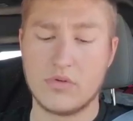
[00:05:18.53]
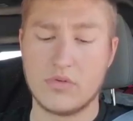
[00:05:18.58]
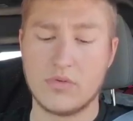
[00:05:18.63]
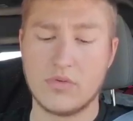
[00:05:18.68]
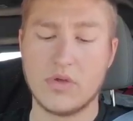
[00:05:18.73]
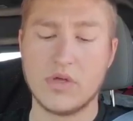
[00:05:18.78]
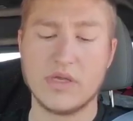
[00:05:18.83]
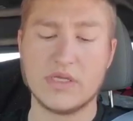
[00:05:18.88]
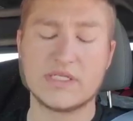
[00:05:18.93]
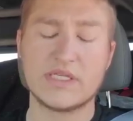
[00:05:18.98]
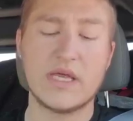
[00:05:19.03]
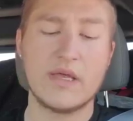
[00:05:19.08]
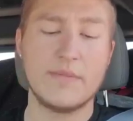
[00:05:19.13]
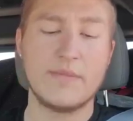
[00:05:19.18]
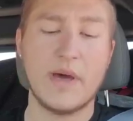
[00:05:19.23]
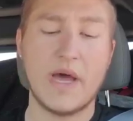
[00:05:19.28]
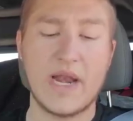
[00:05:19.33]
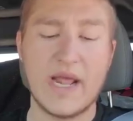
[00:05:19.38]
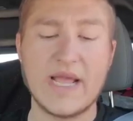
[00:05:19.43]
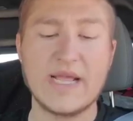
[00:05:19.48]
well, it was
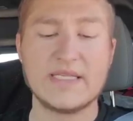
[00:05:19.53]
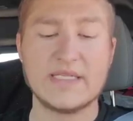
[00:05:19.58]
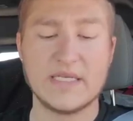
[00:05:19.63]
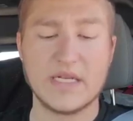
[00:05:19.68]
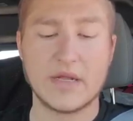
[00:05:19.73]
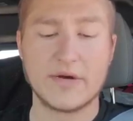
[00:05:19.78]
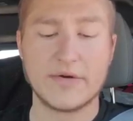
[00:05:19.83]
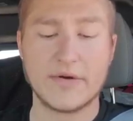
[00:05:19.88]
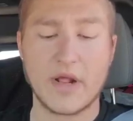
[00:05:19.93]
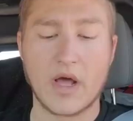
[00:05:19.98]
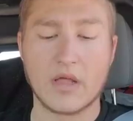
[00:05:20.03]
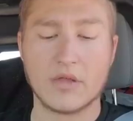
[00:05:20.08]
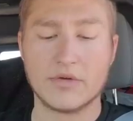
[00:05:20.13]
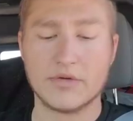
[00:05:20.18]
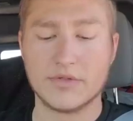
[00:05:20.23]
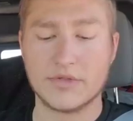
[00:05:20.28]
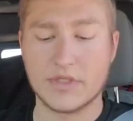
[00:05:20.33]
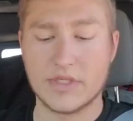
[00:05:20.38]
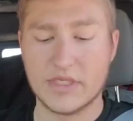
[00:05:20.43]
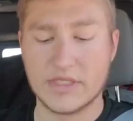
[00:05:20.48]
about eighteen hundred
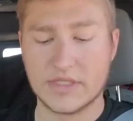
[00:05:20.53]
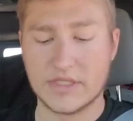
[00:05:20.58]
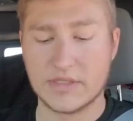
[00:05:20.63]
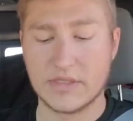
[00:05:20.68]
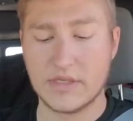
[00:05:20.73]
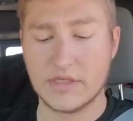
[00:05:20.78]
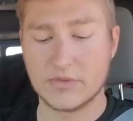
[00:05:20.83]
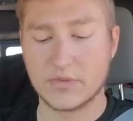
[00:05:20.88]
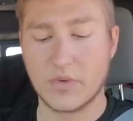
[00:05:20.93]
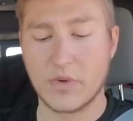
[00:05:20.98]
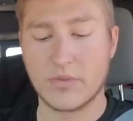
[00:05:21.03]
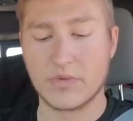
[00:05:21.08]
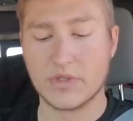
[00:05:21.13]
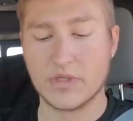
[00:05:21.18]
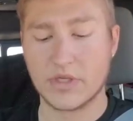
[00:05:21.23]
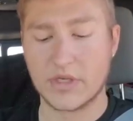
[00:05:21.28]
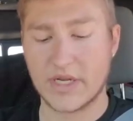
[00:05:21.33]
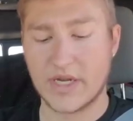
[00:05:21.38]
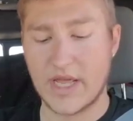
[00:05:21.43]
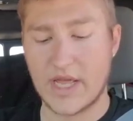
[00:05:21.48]
dollars is it is what we're
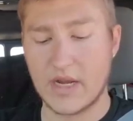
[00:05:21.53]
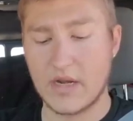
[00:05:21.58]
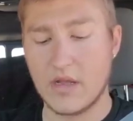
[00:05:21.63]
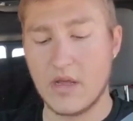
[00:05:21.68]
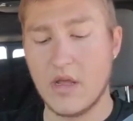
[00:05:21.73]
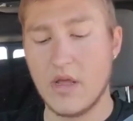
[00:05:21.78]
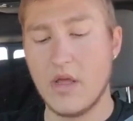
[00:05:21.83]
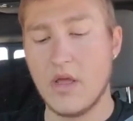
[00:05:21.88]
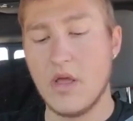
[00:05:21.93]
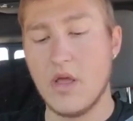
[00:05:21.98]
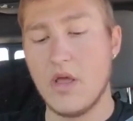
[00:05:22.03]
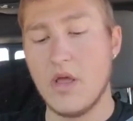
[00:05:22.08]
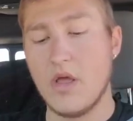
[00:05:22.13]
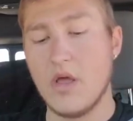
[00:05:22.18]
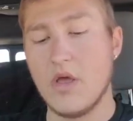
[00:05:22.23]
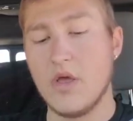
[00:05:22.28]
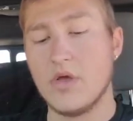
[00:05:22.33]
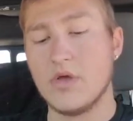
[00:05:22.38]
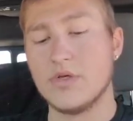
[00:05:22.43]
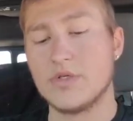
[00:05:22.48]
looking at.
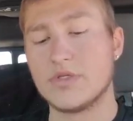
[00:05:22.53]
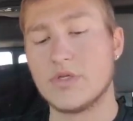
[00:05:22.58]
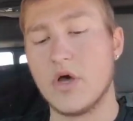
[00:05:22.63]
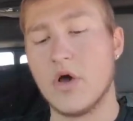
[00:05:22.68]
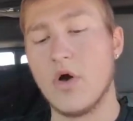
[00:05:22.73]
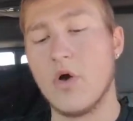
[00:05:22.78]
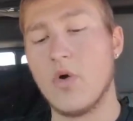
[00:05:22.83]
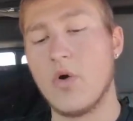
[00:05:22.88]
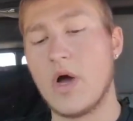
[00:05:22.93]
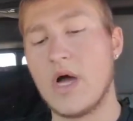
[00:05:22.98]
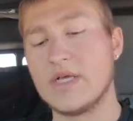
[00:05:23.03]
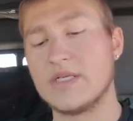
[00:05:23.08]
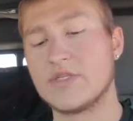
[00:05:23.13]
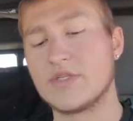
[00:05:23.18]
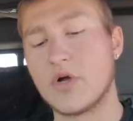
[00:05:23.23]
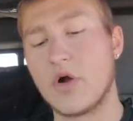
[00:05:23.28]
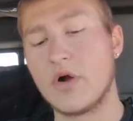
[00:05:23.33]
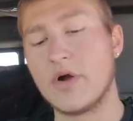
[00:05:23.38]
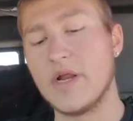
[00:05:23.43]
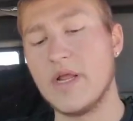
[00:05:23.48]
So I
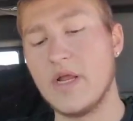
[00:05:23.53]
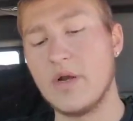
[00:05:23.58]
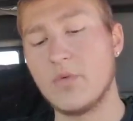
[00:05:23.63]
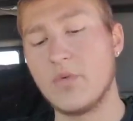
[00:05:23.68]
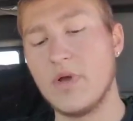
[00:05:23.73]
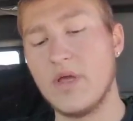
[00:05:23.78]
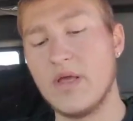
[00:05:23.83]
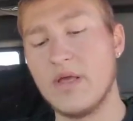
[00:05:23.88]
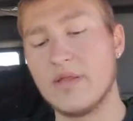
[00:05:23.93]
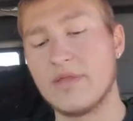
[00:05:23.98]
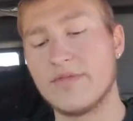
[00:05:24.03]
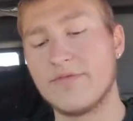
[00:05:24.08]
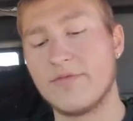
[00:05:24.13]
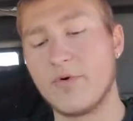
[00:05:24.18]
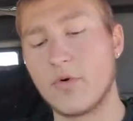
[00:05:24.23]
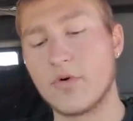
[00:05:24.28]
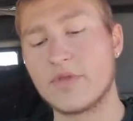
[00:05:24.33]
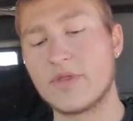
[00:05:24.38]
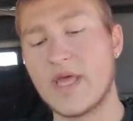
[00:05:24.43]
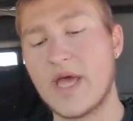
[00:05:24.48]
started with
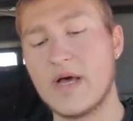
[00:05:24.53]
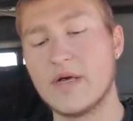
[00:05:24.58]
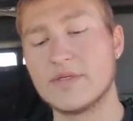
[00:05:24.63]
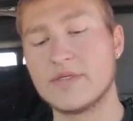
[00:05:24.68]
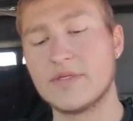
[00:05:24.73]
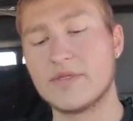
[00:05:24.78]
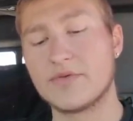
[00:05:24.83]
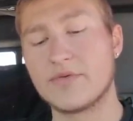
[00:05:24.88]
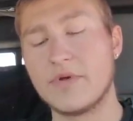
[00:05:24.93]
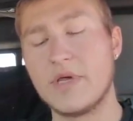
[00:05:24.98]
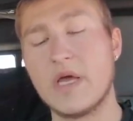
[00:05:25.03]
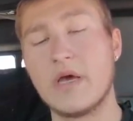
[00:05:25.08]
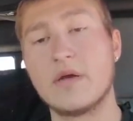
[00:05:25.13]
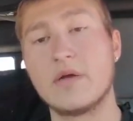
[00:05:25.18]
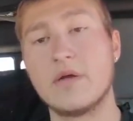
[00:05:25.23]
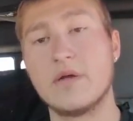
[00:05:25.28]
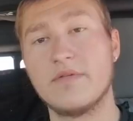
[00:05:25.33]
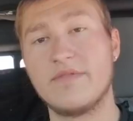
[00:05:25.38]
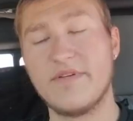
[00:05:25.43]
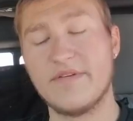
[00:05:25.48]
four thousand three
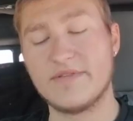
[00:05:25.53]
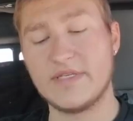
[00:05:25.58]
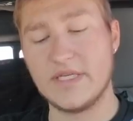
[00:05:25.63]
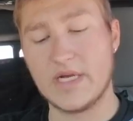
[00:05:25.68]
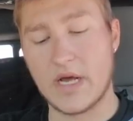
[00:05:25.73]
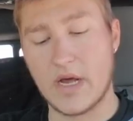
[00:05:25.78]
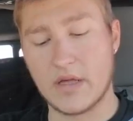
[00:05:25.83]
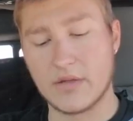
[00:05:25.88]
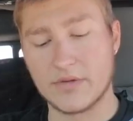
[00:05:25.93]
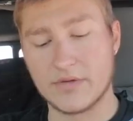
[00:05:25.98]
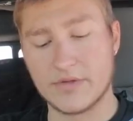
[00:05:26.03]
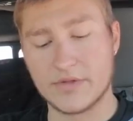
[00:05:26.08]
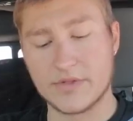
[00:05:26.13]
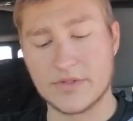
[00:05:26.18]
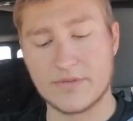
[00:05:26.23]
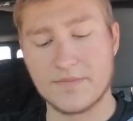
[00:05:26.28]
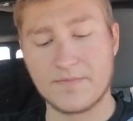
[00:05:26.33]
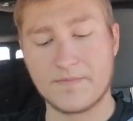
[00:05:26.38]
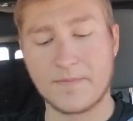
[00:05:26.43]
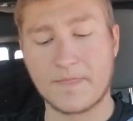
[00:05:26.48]
hundred and fifty
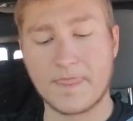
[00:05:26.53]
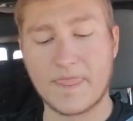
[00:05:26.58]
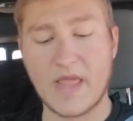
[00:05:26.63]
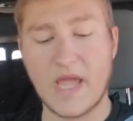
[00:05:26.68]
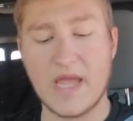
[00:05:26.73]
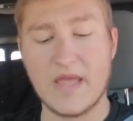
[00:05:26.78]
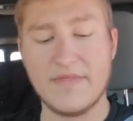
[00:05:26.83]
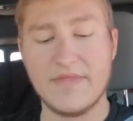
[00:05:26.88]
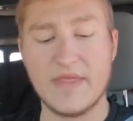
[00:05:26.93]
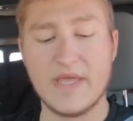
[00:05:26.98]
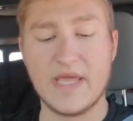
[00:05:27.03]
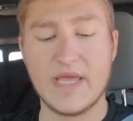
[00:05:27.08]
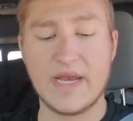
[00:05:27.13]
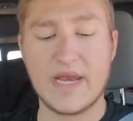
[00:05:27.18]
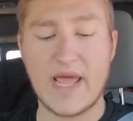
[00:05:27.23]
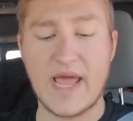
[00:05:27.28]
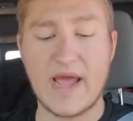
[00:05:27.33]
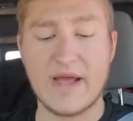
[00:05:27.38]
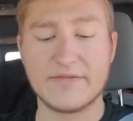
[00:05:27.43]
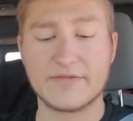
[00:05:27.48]
dollars, and
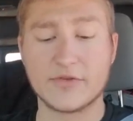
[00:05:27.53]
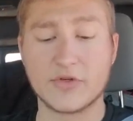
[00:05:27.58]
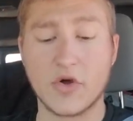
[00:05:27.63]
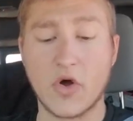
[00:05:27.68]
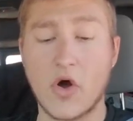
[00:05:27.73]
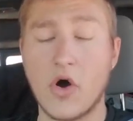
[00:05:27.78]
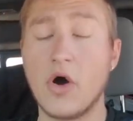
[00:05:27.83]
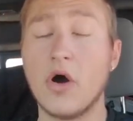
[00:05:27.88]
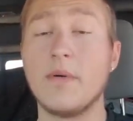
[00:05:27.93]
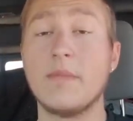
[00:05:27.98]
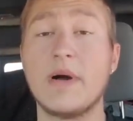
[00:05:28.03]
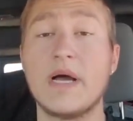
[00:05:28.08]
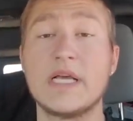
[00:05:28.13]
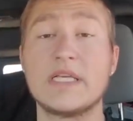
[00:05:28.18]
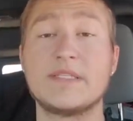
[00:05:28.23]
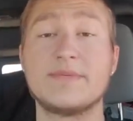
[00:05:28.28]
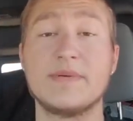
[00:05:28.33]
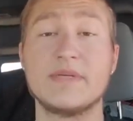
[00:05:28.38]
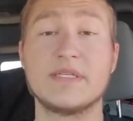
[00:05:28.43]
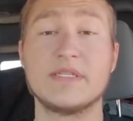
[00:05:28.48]
then after all my
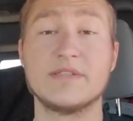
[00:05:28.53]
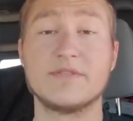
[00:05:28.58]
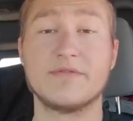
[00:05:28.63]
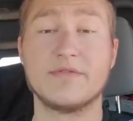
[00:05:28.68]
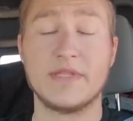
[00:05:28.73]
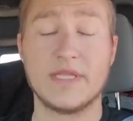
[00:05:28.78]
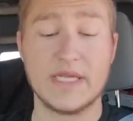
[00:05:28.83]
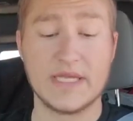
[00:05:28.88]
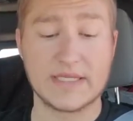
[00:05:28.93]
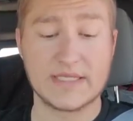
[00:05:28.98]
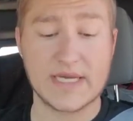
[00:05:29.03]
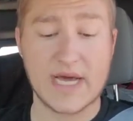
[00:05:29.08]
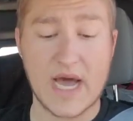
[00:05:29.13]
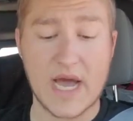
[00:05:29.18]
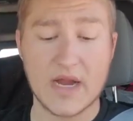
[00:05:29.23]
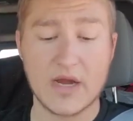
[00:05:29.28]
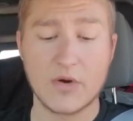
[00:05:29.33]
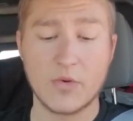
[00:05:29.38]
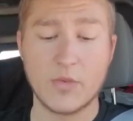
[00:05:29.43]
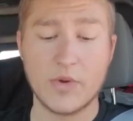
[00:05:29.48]
expenses for the
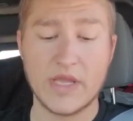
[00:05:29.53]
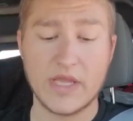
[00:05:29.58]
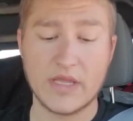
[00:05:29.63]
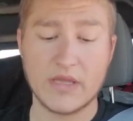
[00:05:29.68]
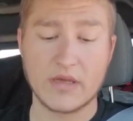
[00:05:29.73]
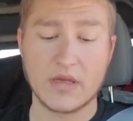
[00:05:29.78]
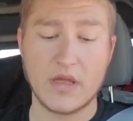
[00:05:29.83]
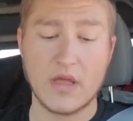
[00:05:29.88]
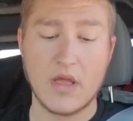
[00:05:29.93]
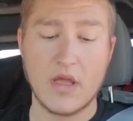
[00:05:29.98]
entire week,